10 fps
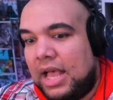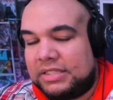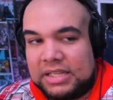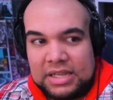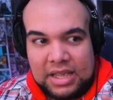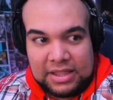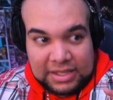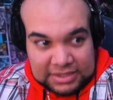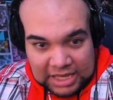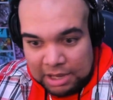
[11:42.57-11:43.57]
As in
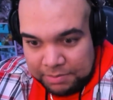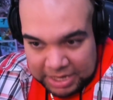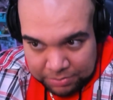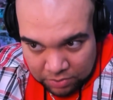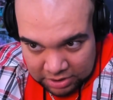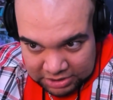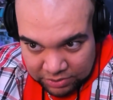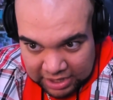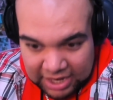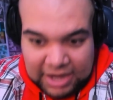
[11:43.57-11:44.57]
the same people are
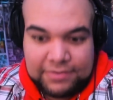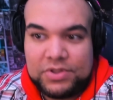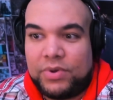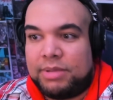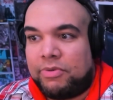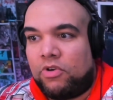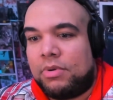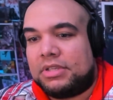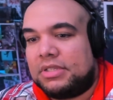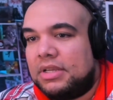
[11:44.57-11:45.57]
still alive doing the
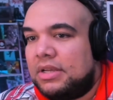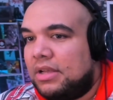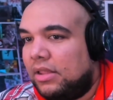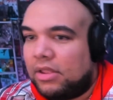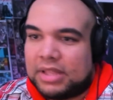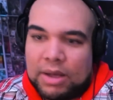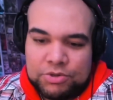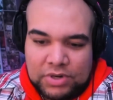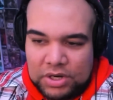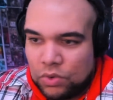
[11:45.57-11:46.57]
performance. But that
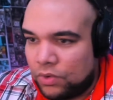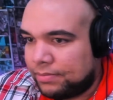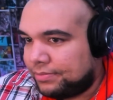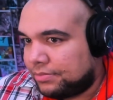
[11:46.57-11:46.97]
was really cool.